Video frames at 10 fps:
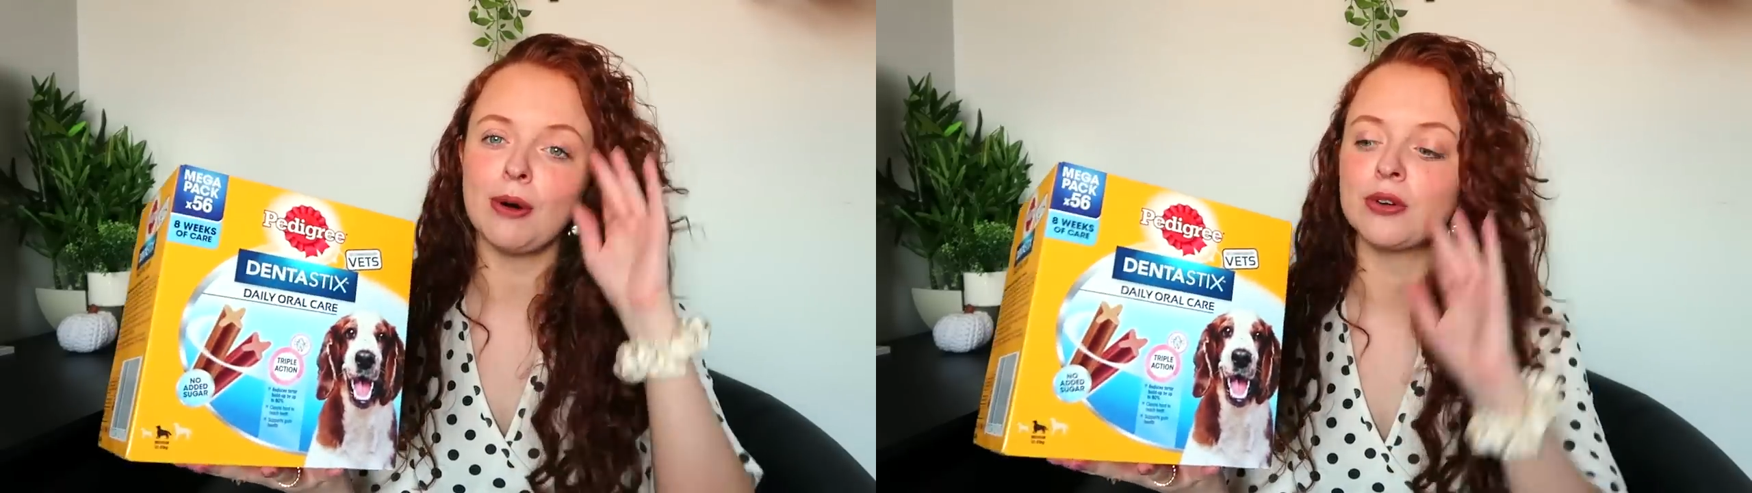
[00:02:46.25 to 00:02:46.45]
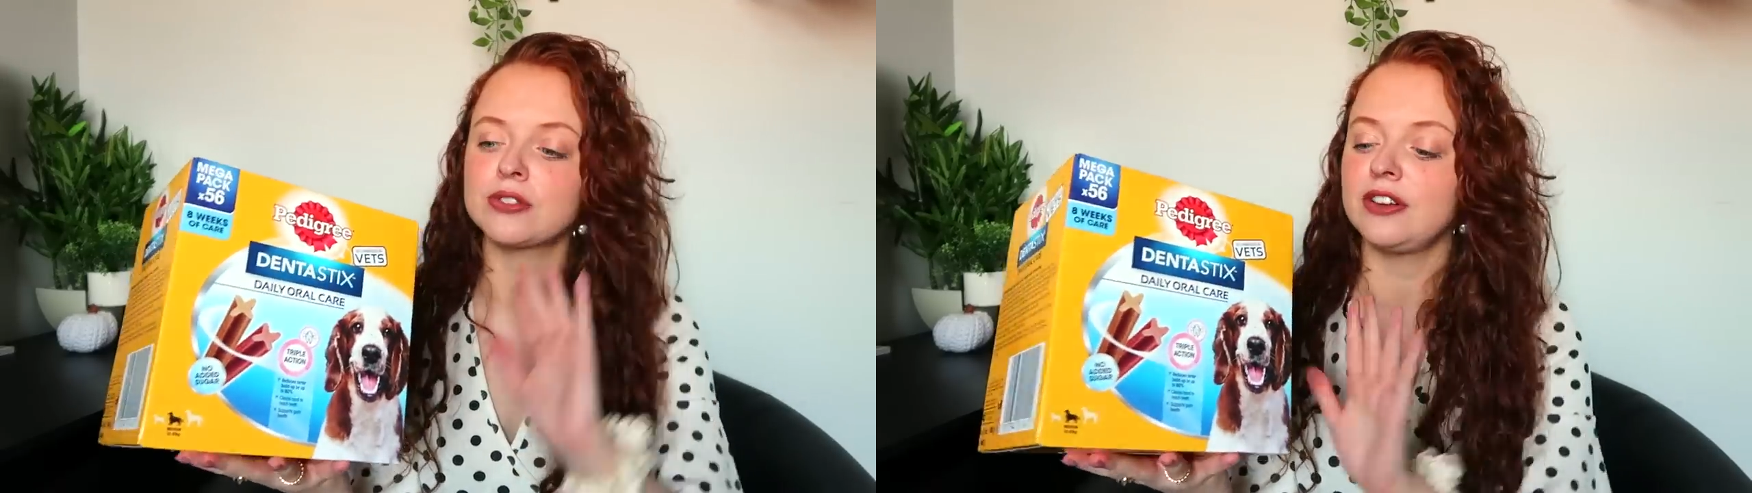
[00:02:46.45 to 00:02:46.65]

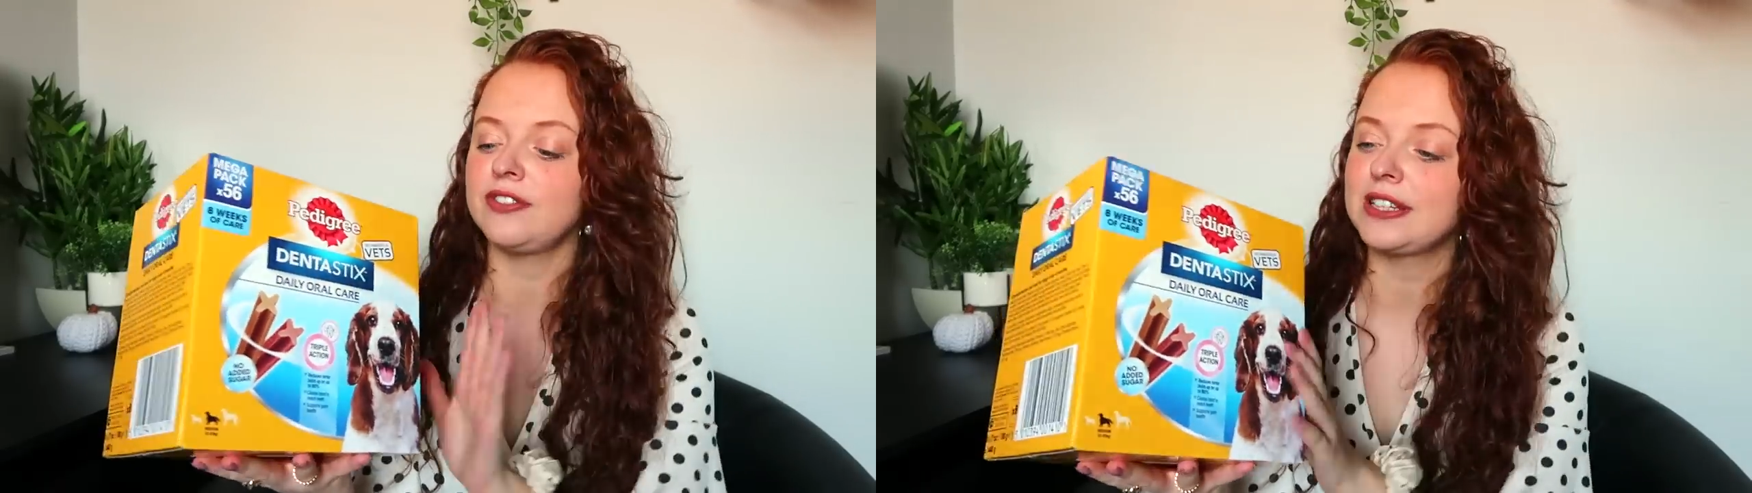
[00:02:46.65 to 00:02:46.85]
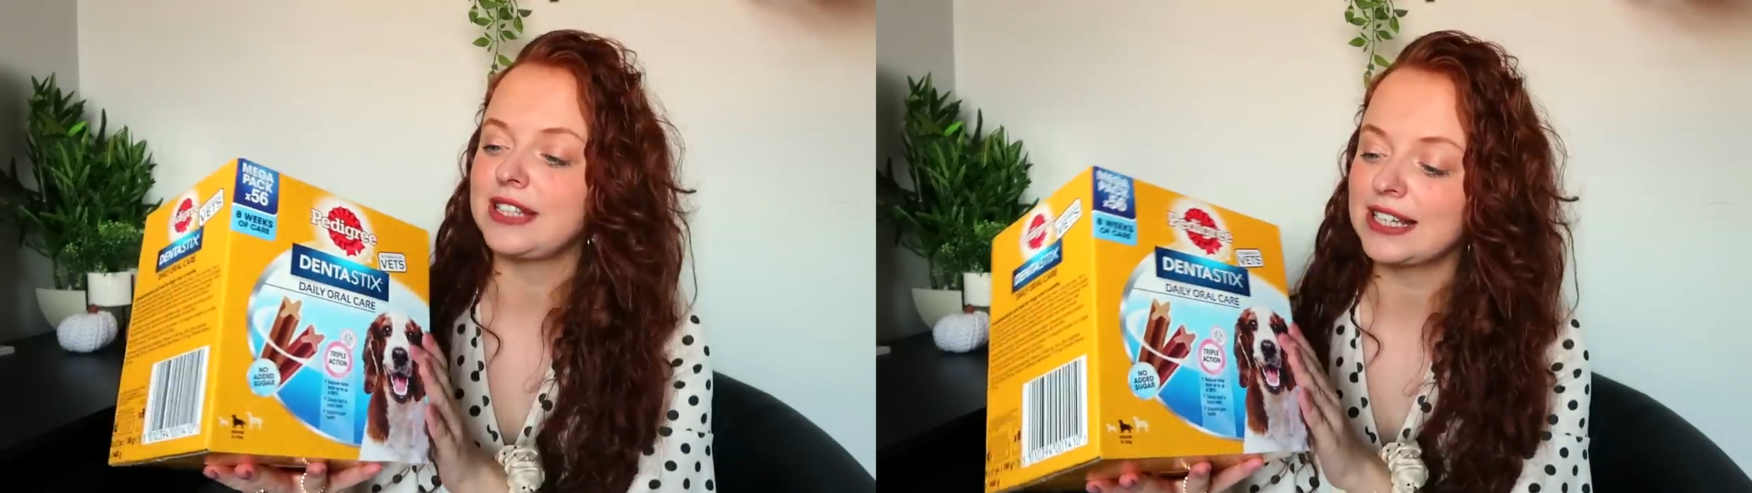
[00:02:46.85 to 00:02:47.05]
box of
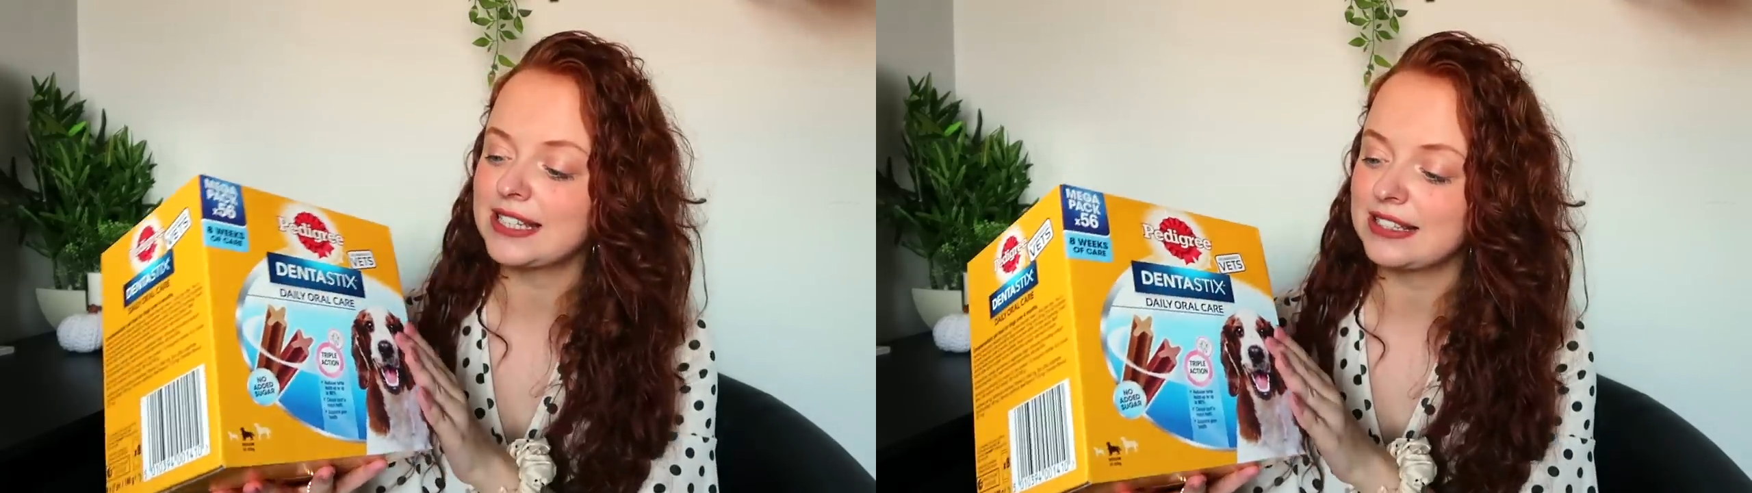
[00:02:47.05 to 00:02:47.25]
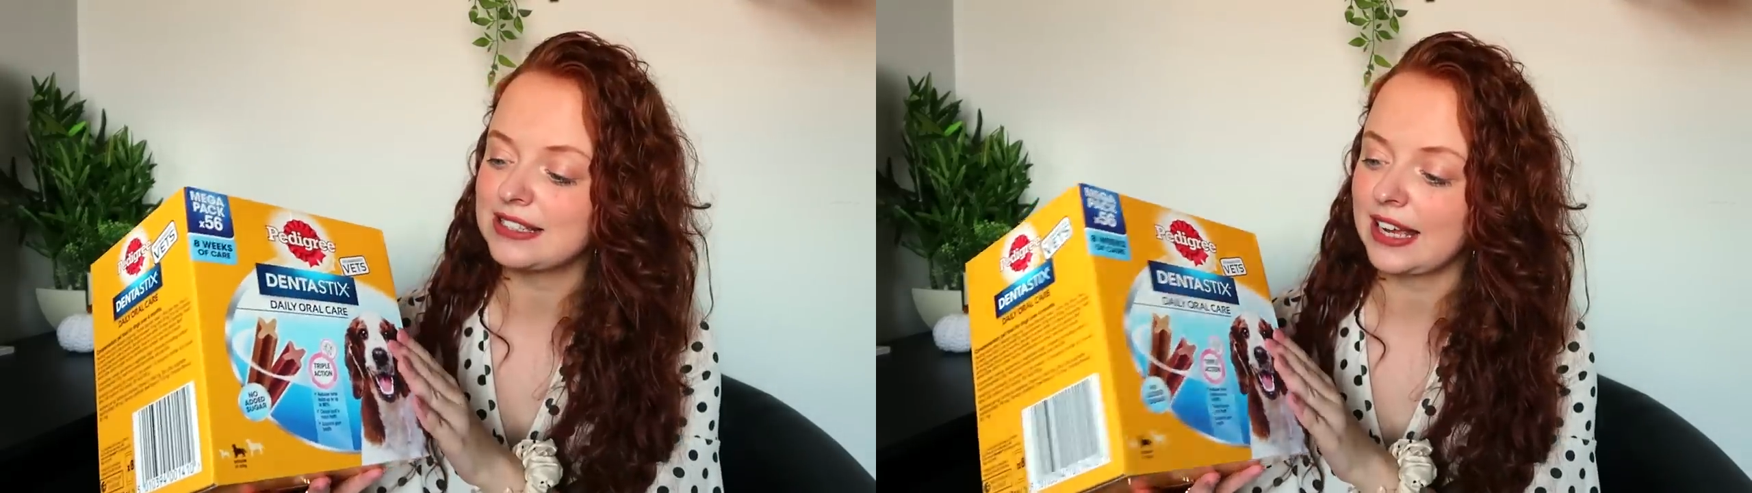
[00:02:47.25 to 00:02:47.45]

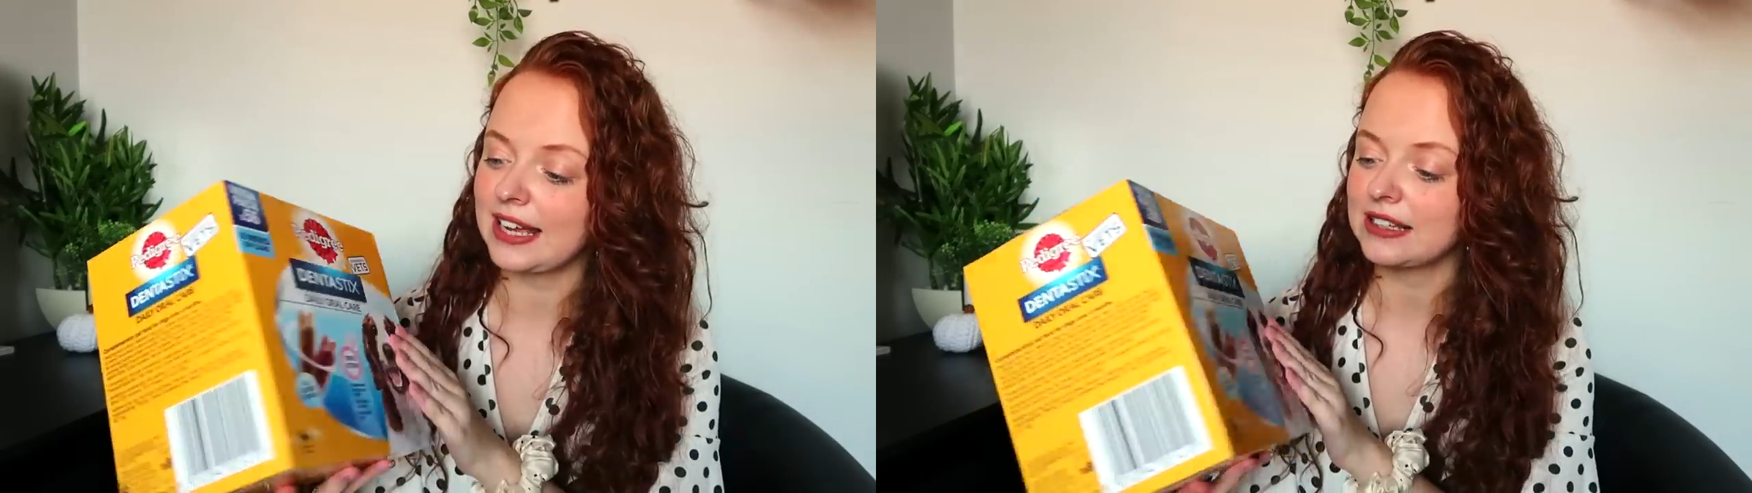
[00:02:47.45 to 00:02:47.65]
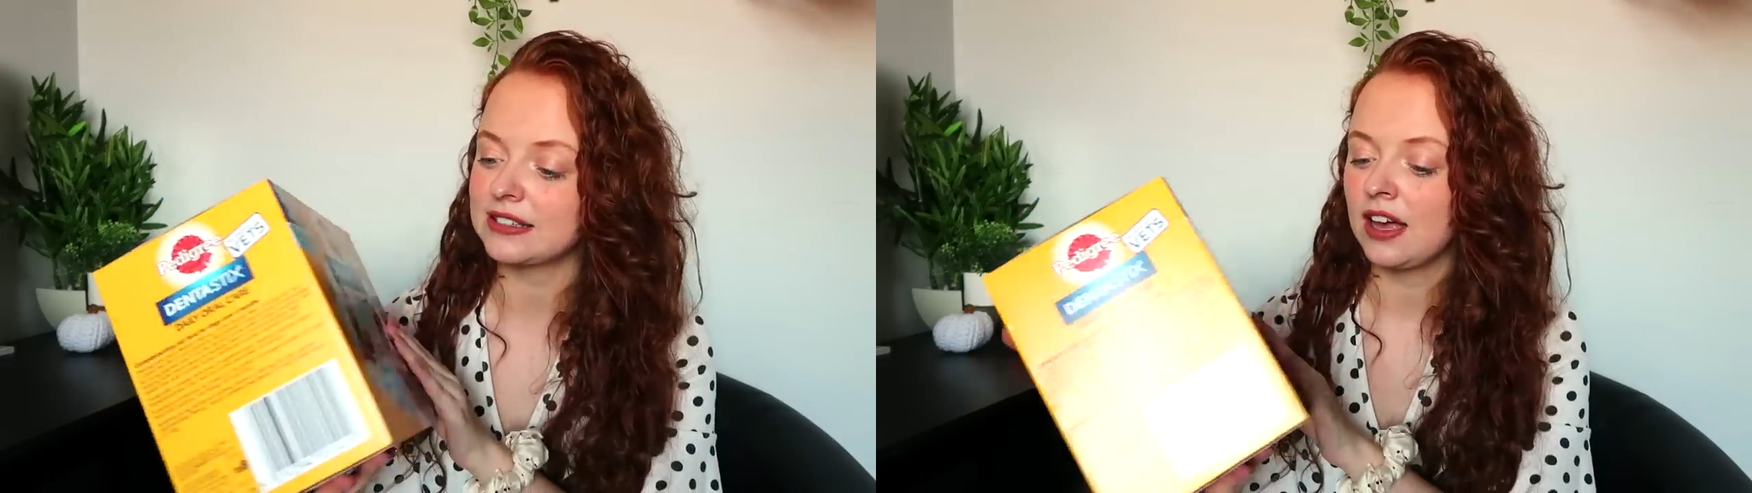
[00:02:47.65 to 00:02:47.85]

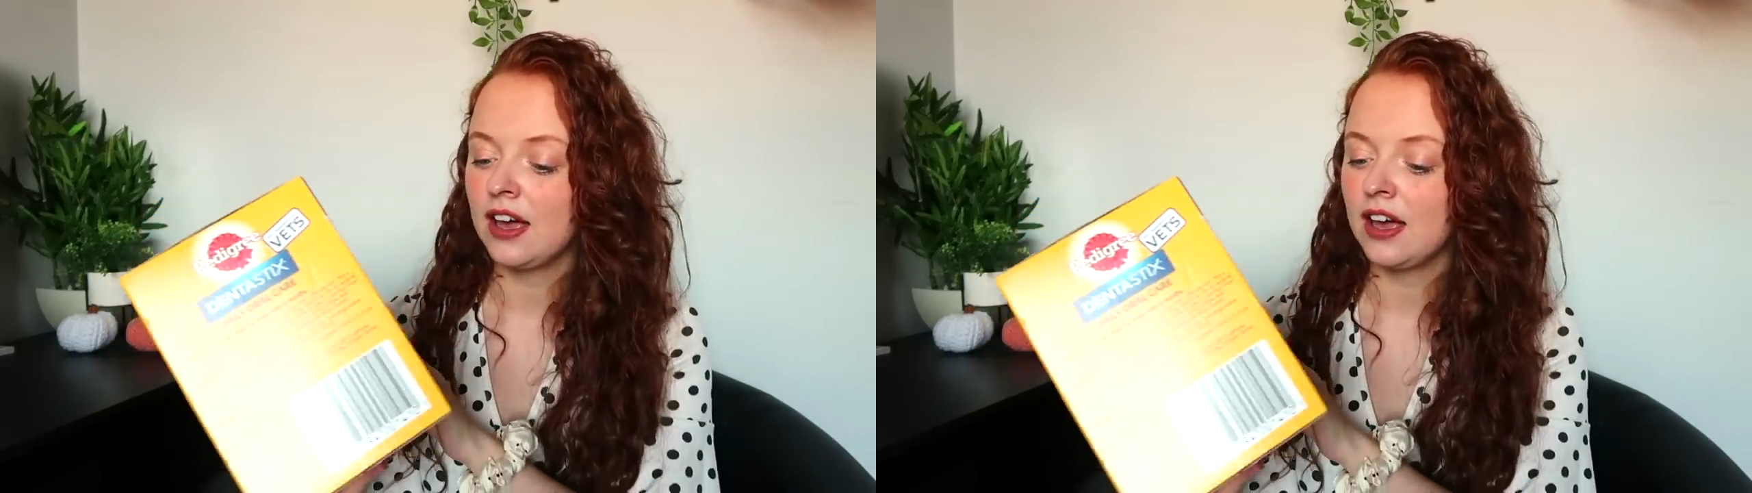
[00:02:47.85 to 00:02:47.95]
Dentistix.